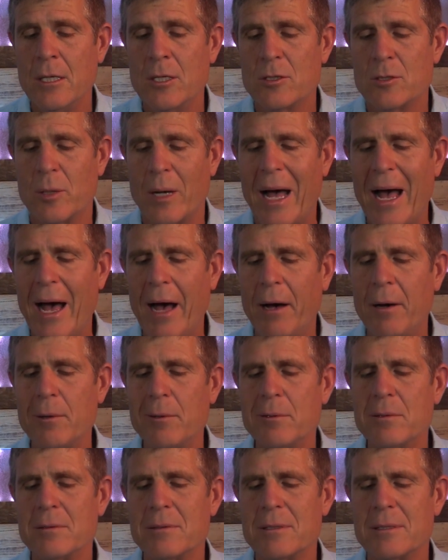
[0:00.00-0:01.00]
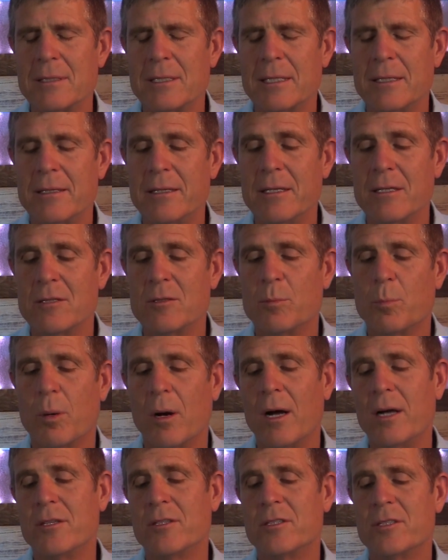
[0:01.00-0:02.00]
So, how did this
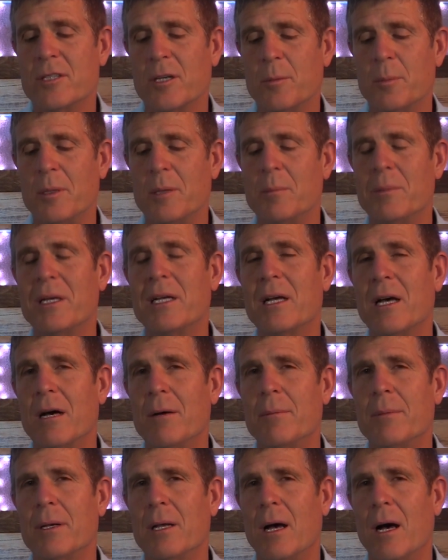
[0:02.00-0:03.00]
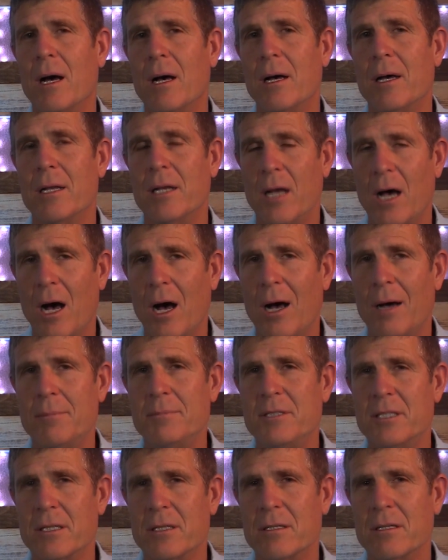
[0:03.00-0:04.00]
bronze serpent become an
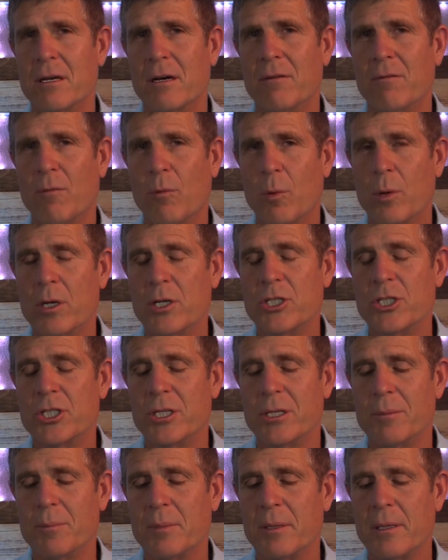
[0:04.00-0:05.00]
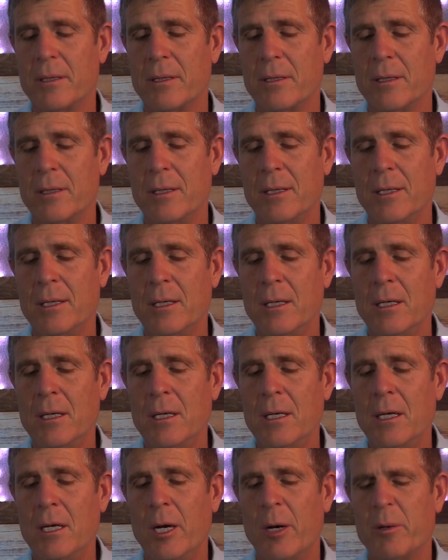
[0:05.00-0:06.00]
object of worship?
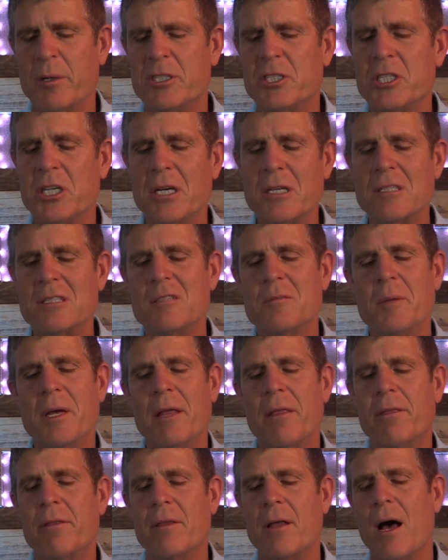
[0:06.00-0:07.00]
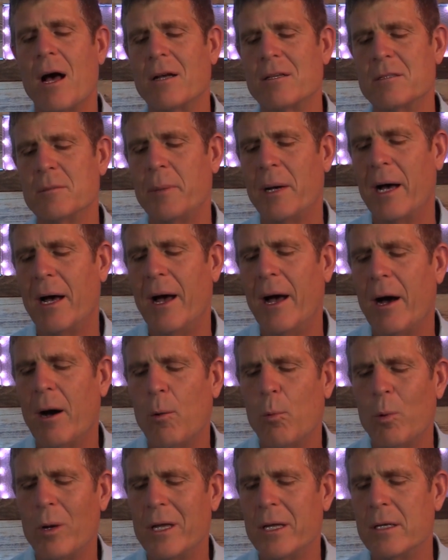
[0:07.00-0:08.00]
Well, Chuck Smith talks about how
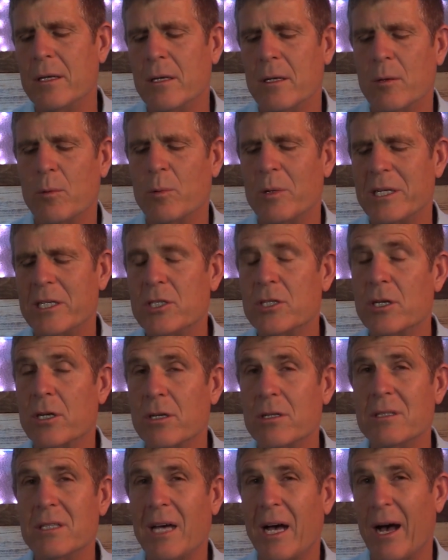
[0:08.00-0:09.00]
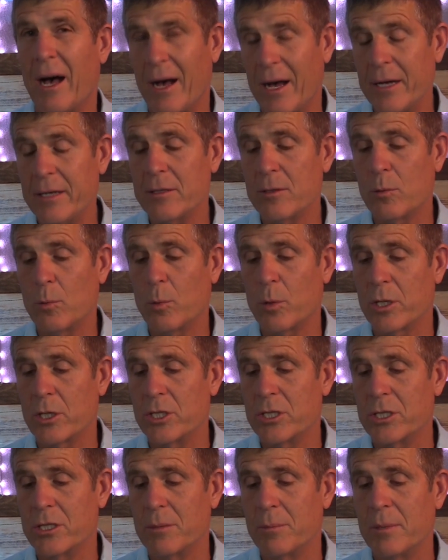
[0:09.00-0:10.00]
when we turn to idol
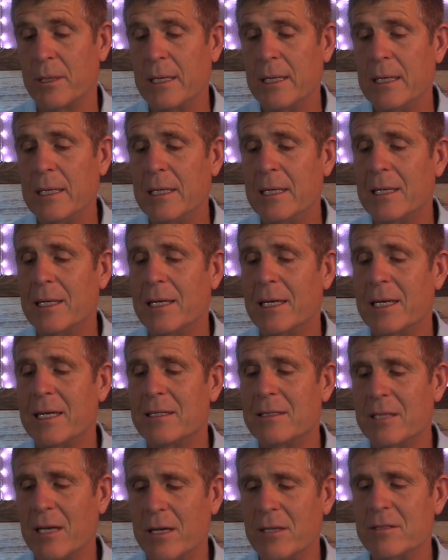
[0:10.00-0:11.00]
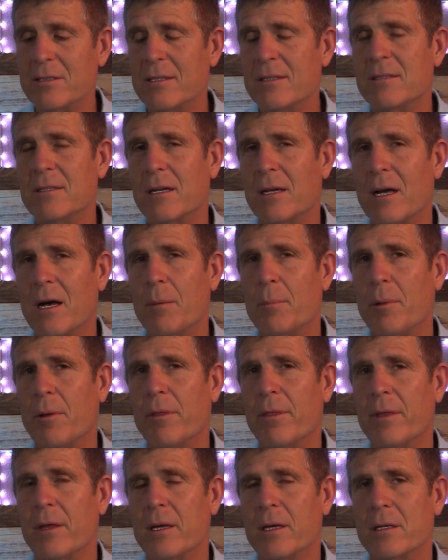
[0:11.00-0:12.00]
worship, it tells us a couple
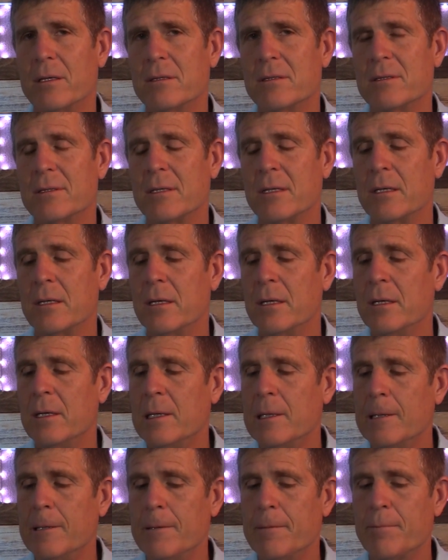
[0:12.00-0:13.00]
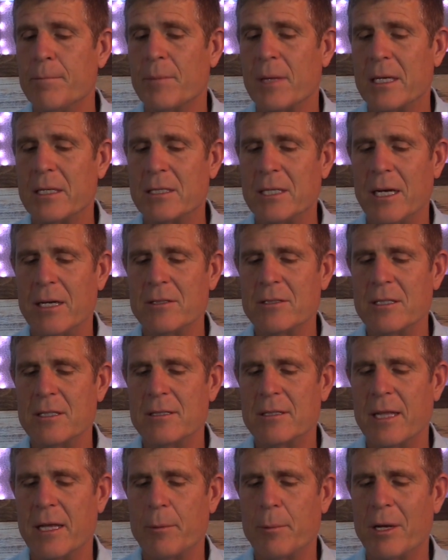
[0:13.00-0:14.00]
things. It tells us
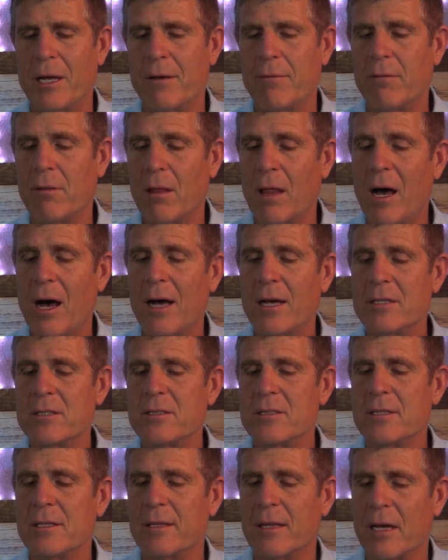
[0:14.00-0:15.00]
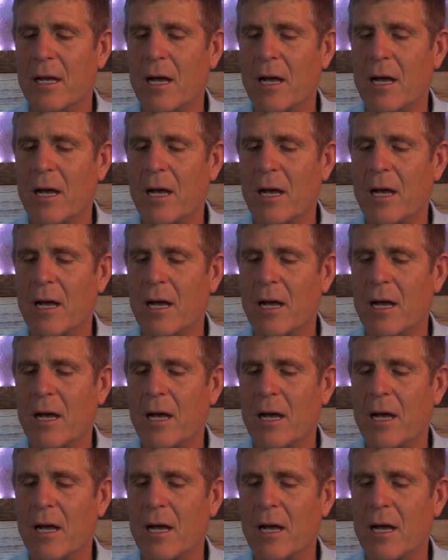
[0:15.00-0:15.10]
that we have lost the